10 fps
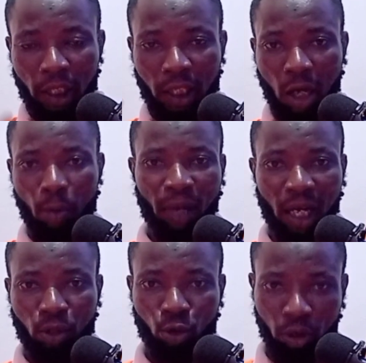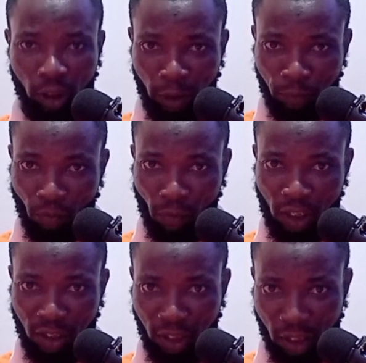Now, back to the
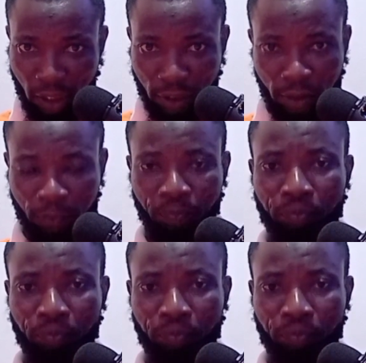secret.